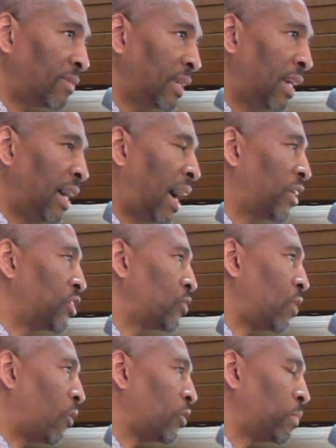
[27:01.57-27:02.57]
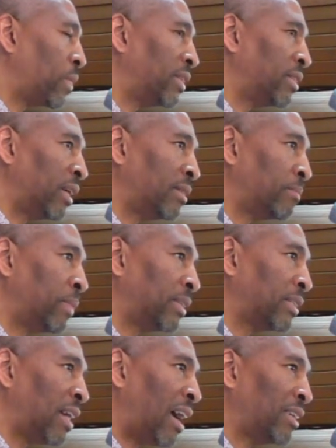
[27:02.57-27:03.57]
He had his struggles, but the,
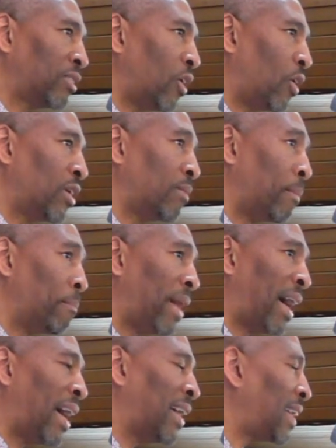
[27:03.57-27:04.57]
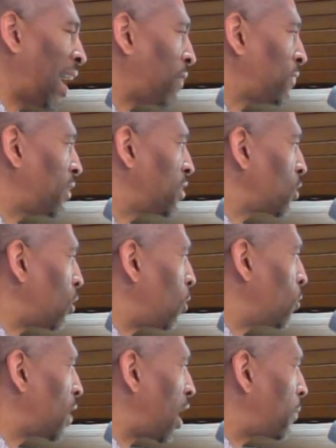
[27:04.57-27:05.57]
but God called him a man after his
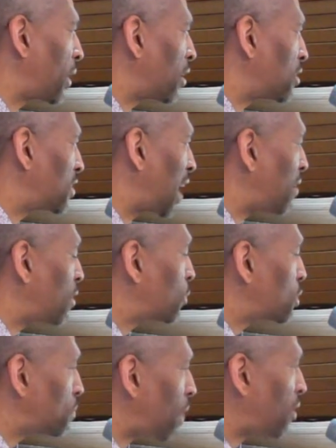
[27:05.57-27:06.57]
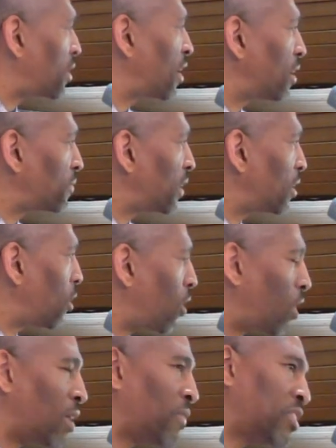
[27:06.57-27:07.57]
own heart because David was smart enough in
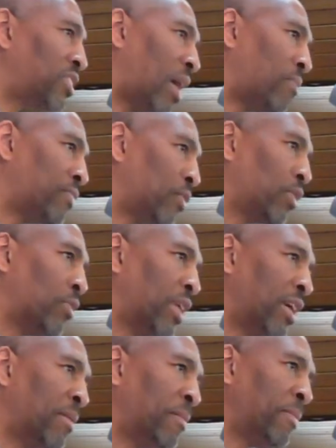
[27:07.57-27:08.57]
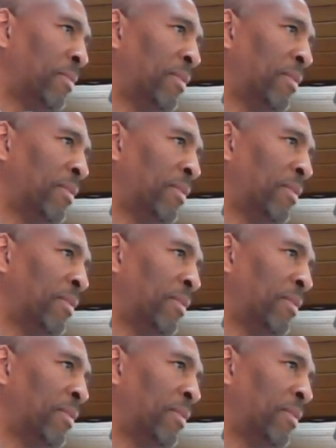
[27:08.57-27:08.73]
all of his tomfoolery